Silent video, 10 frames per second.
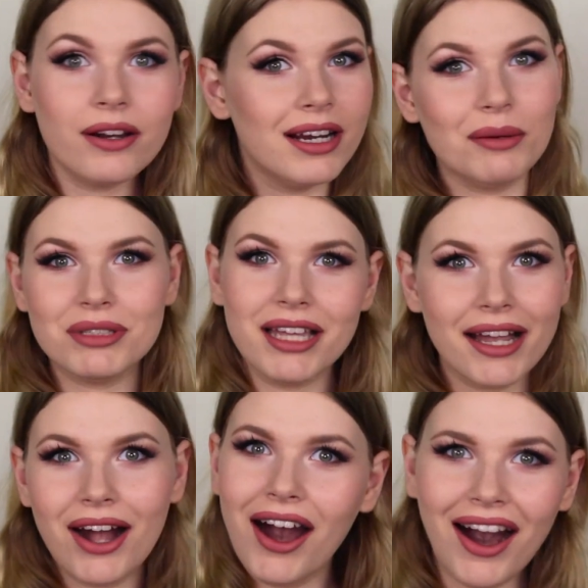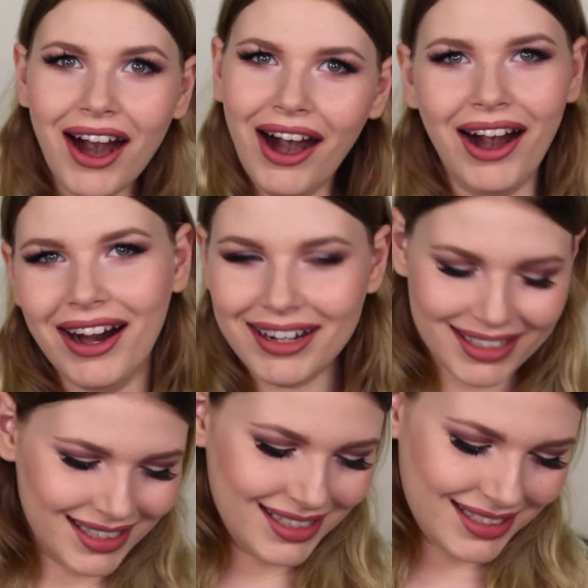your lipstick, oh!
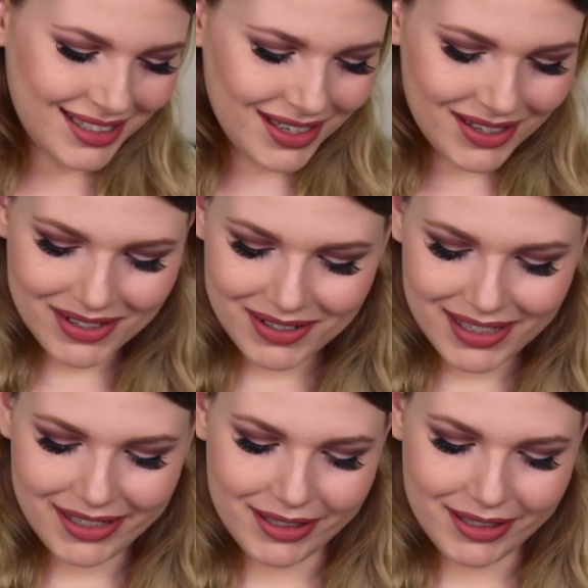So